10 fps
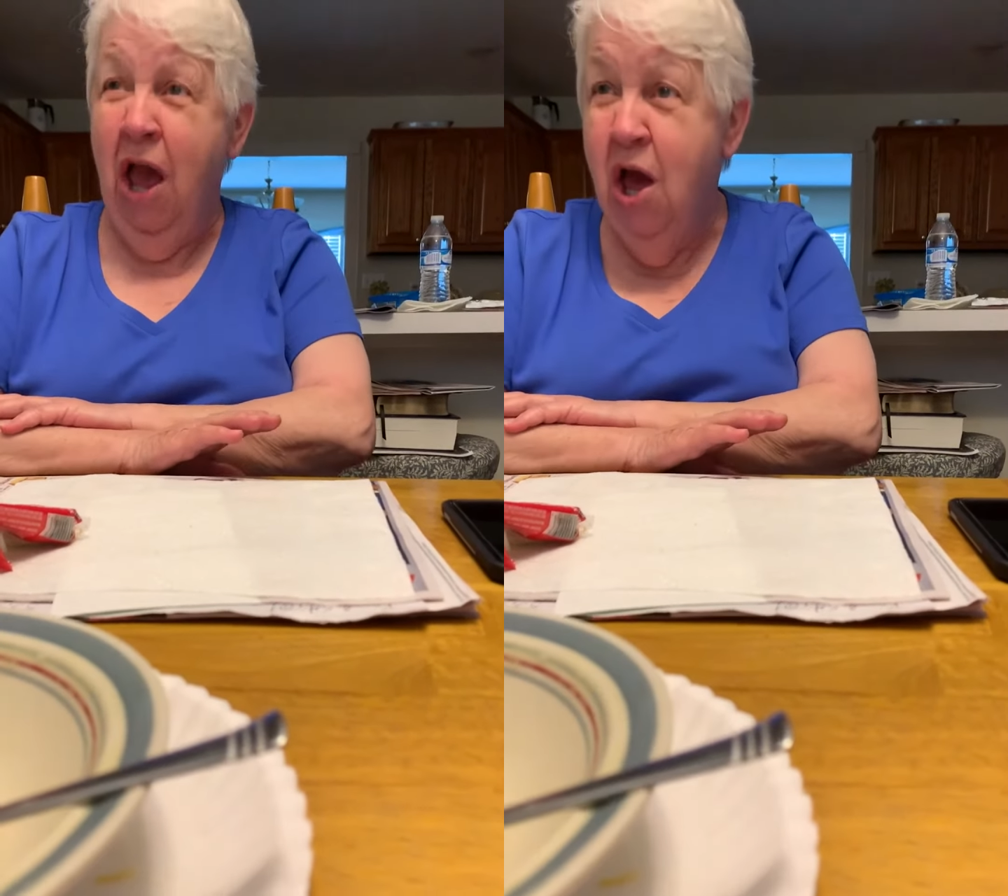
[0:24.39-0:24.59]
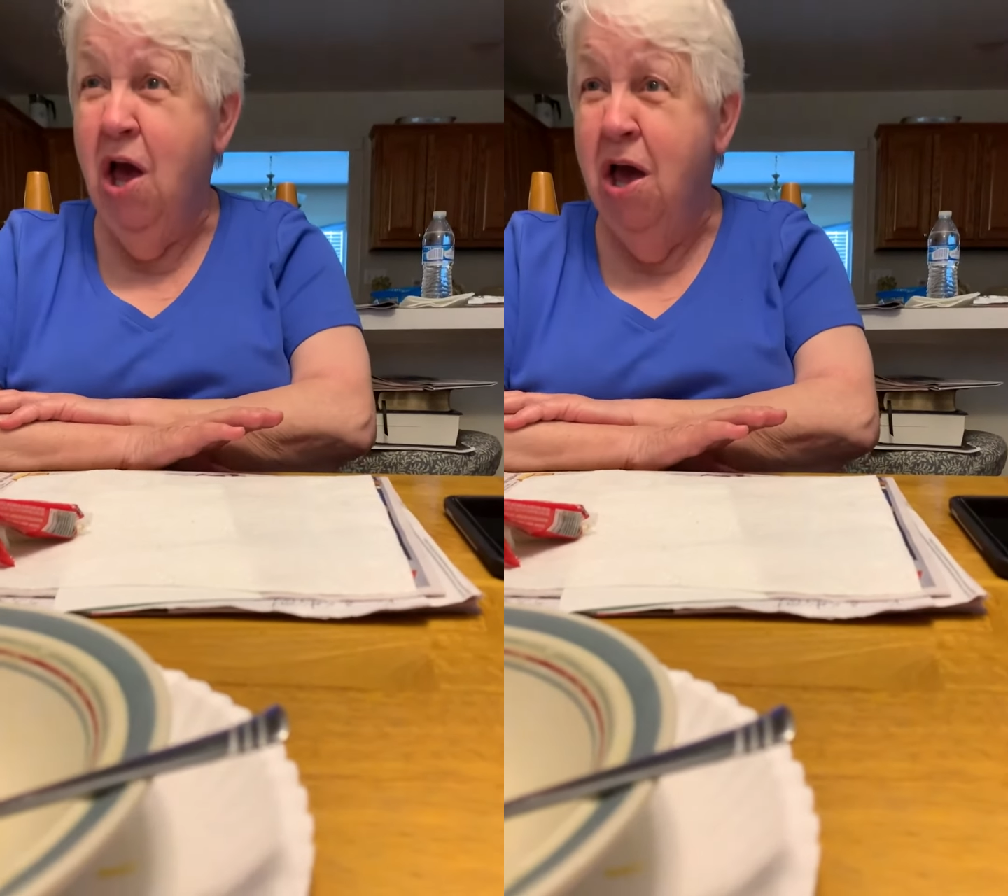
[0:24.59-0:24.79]

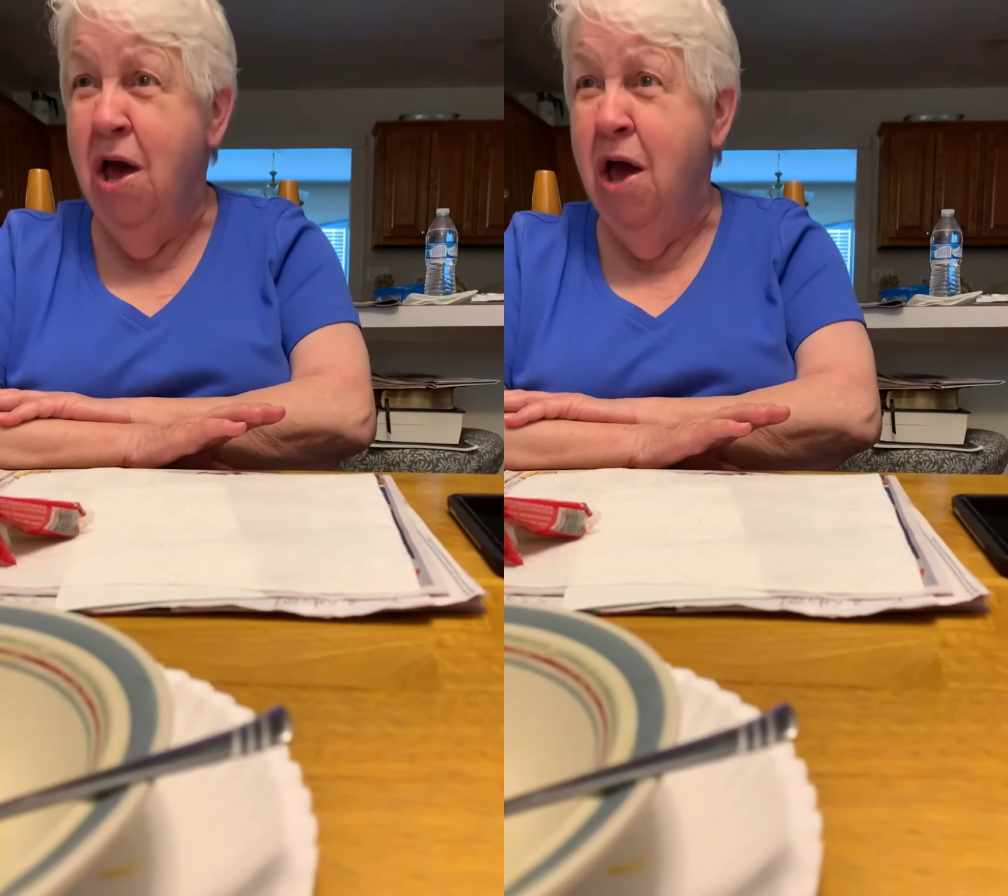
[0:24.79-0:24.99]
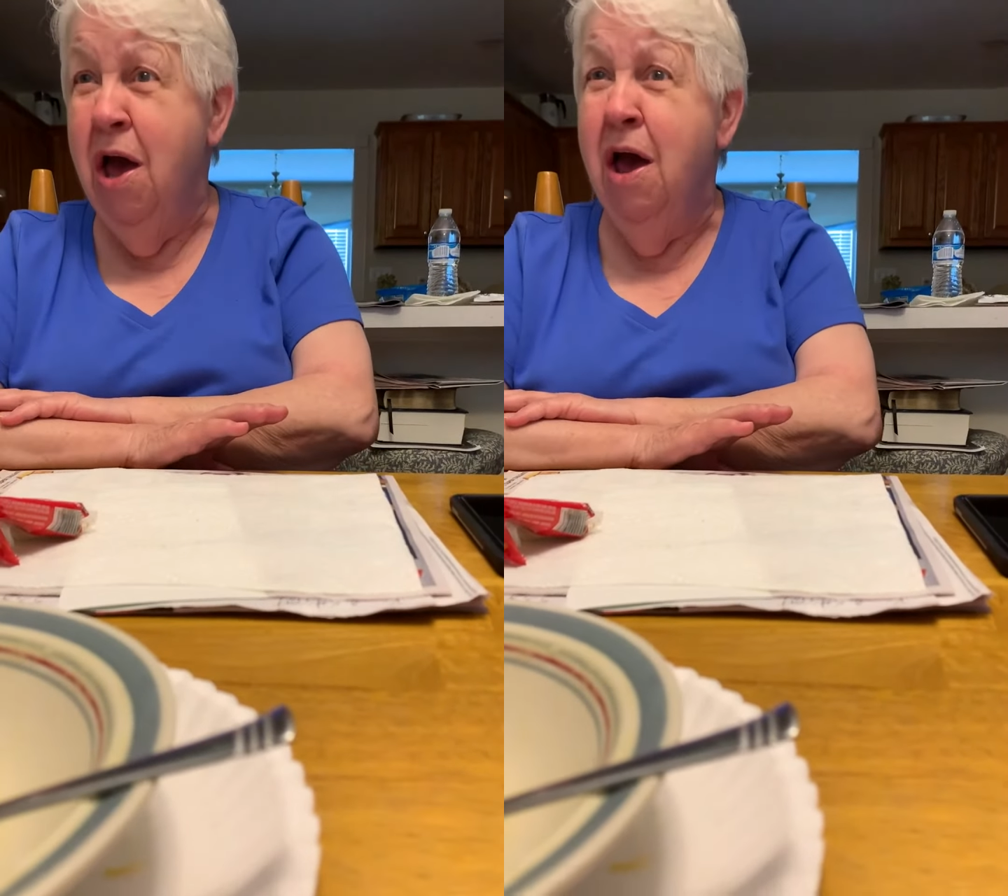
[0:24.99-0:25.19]

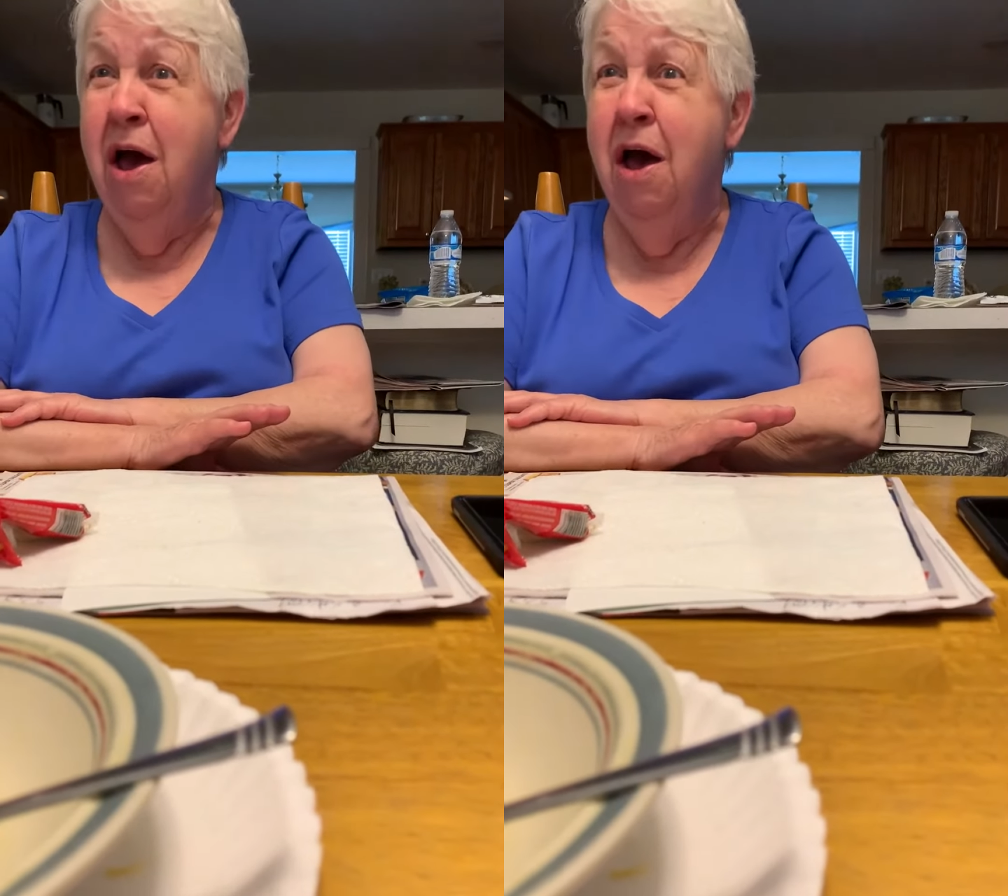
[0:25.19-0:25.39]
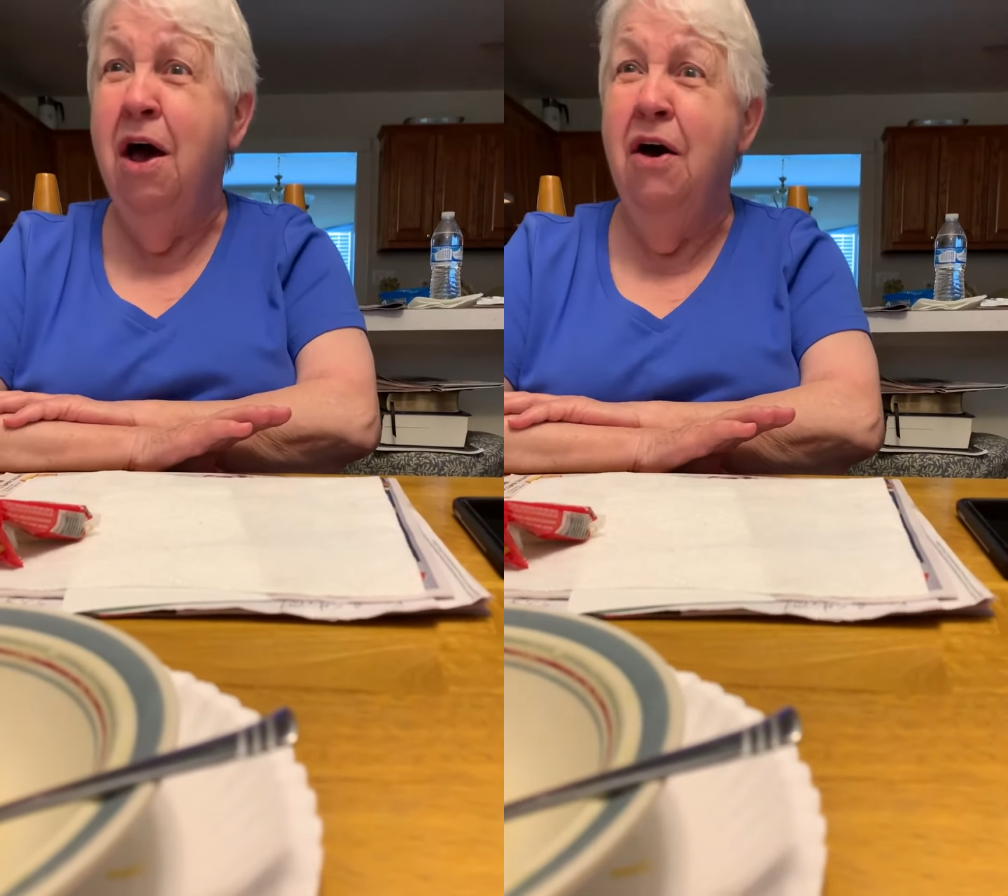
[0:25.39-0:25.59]

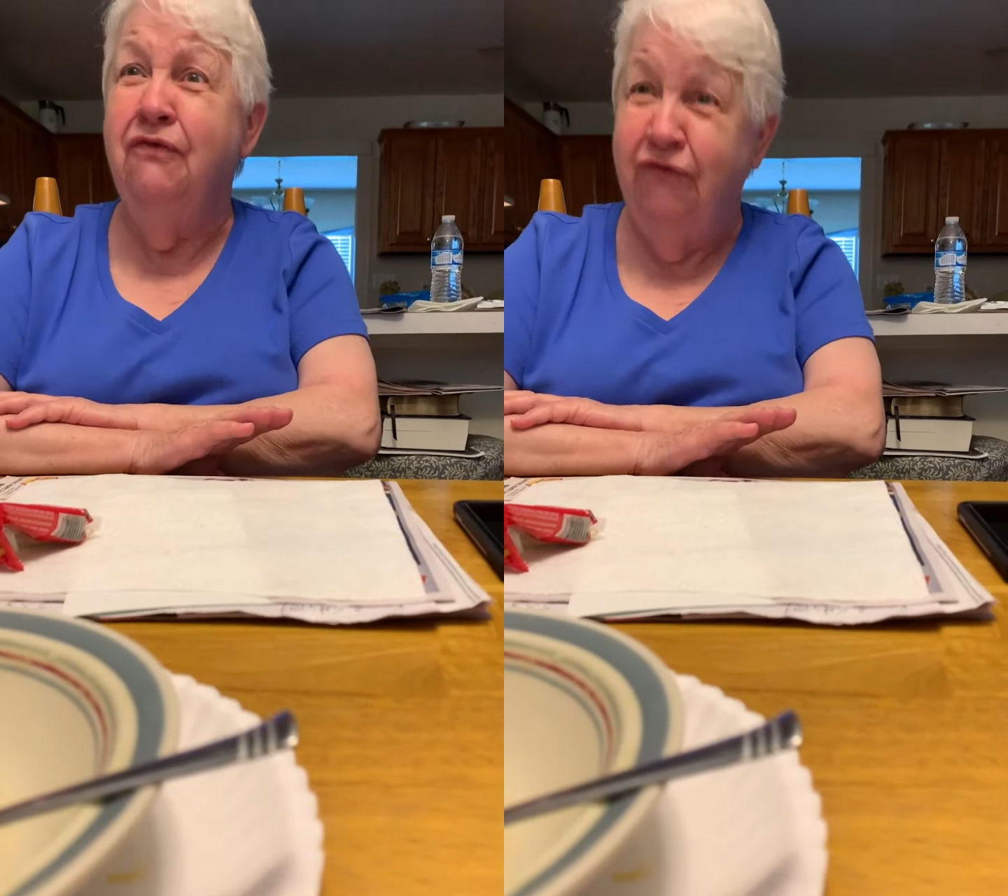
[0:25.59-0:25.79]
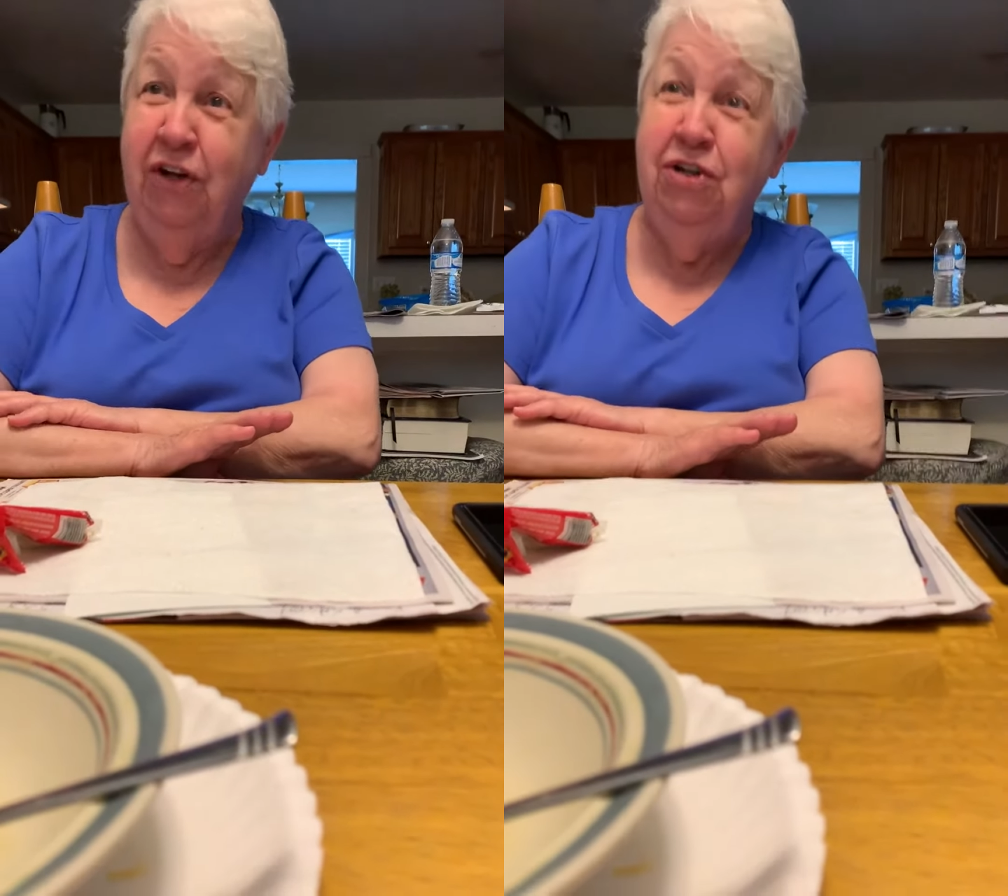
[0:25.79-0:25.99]

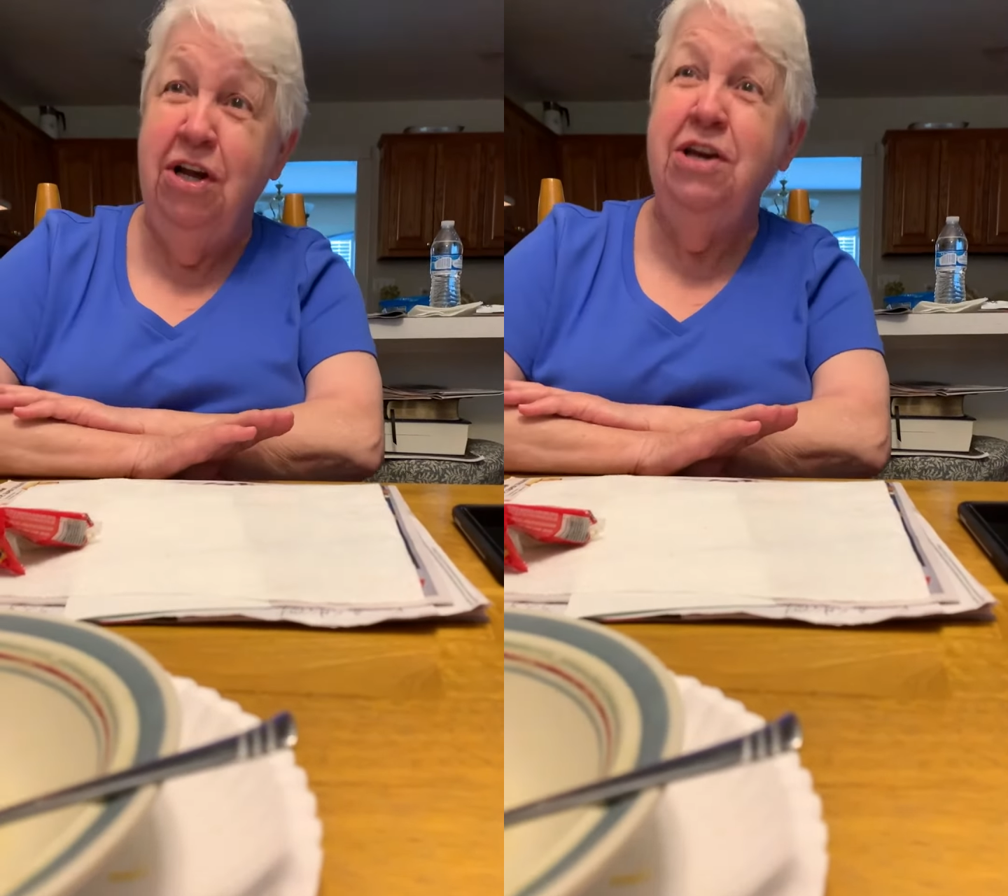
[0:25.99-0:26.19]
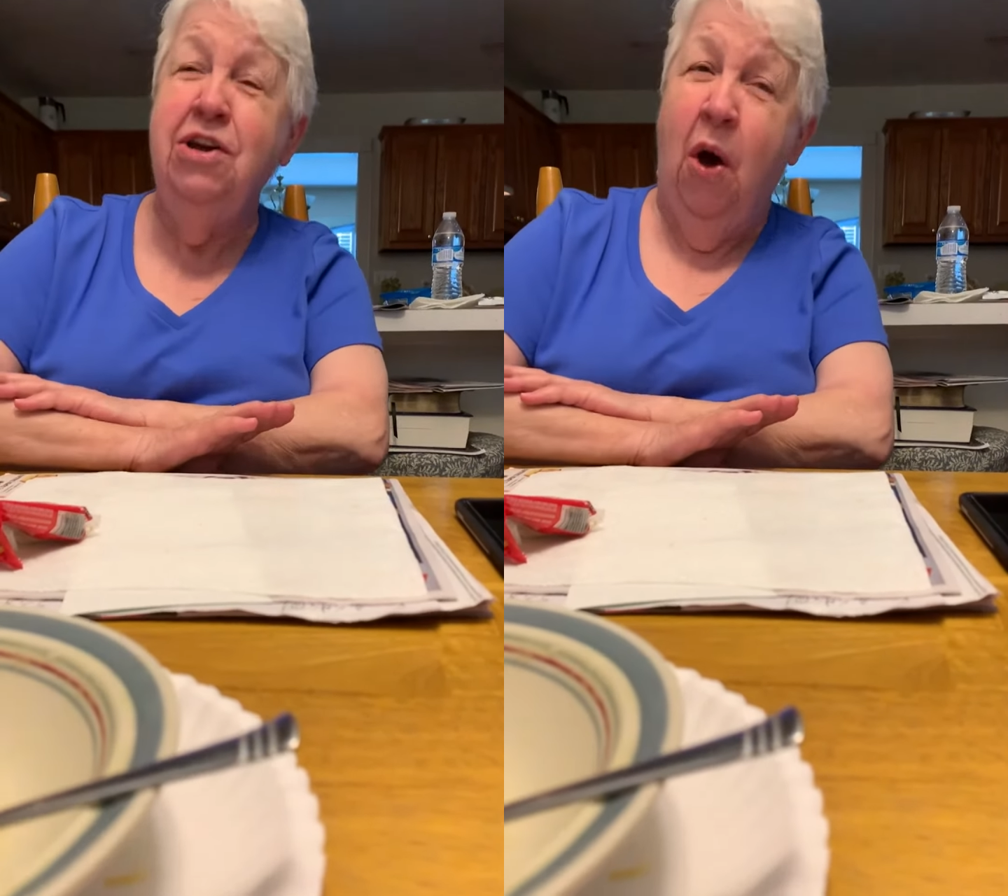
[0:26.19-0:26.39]
heavenly